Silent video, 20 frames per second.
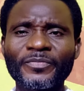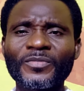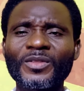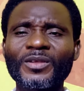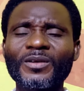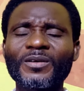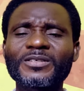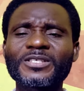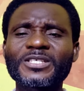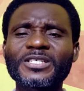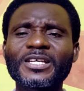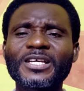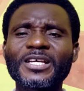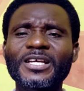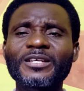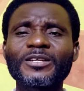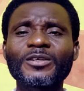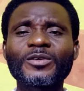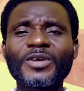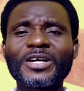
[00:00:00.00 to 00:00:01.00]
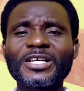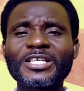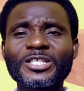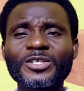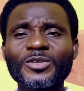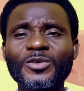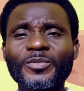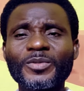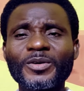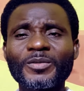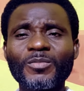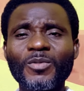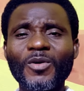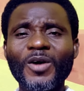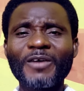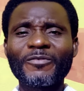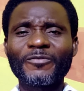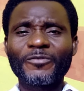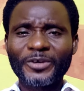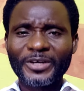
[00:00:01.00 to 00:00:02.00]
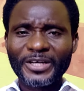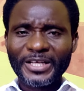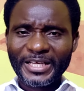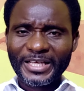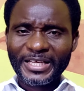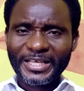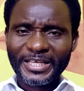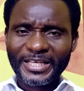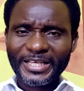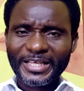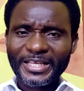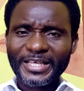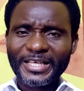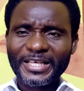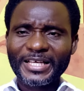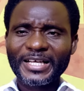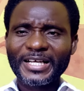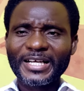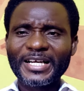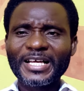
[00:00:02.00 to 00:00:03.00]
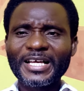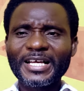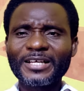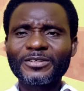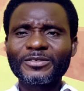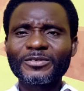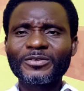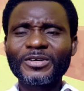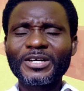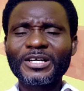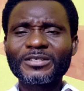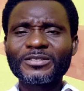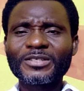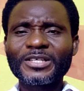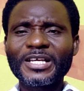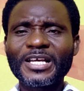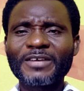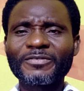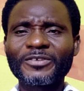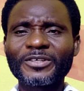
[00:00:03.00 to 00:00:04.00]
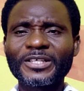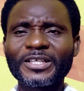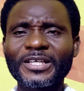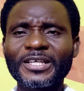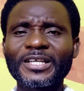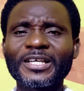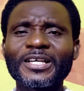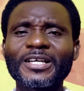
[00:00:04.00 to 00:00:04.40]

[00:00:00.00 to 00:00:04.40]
or say any kwansa we bo afore and on grand say afore